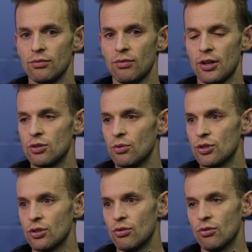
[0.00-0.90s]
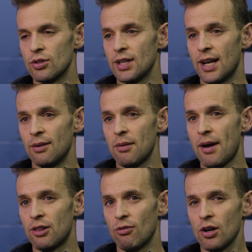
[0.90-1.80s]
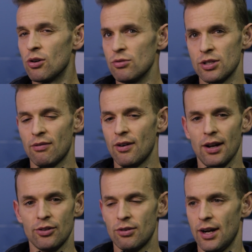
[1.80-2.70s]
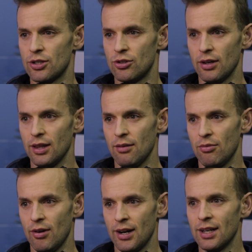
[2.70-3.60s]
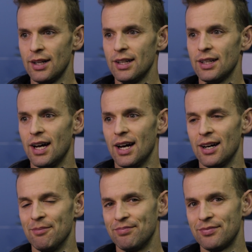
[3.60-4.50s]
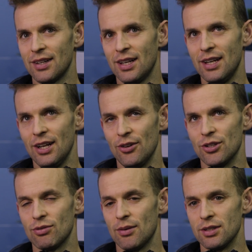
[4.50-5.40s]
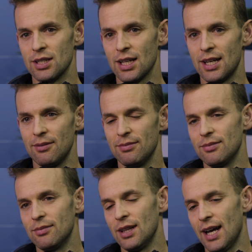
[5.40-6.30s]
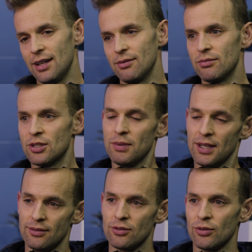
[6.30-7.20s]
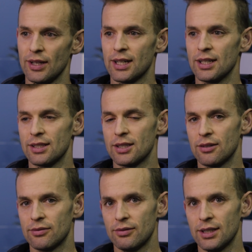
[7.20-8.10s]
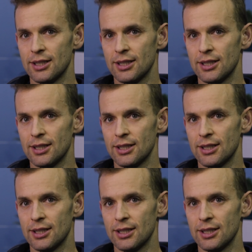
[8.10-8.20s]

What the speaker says: run towards the course, and we made the right call because I felt like trash jogging that morning. Disrupted sleep, late to bed, all that kind of stuff.